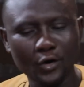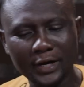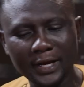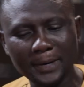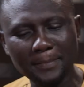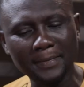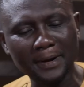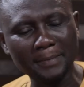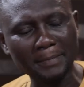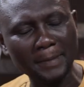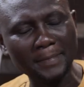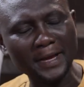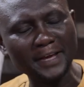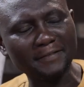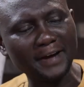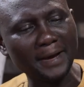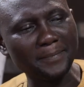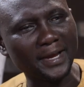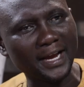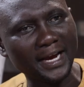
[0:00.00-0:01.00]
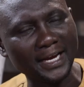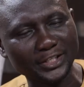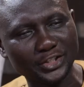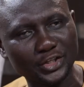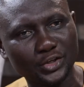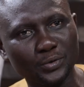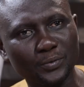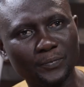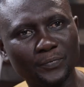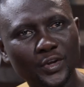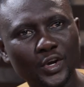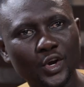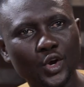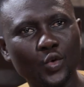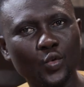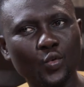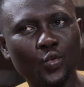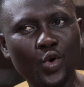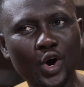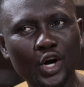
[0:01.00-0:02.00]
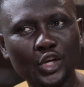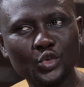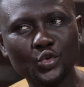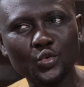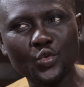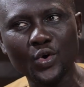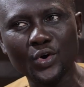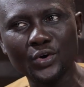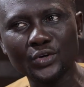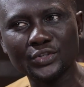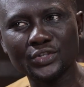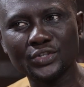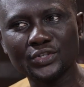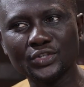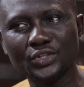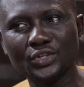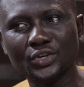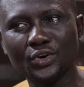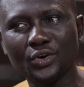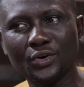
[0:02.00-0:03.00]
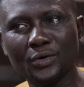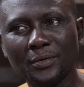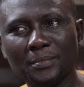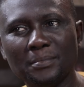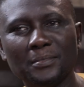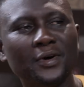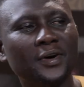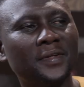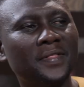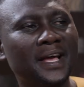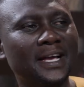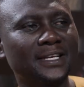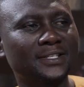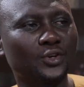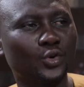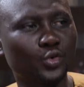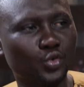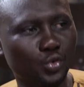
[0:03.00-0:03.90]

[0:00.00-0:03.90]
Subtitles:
Okay, Mama, if I may ask you, what was your mother's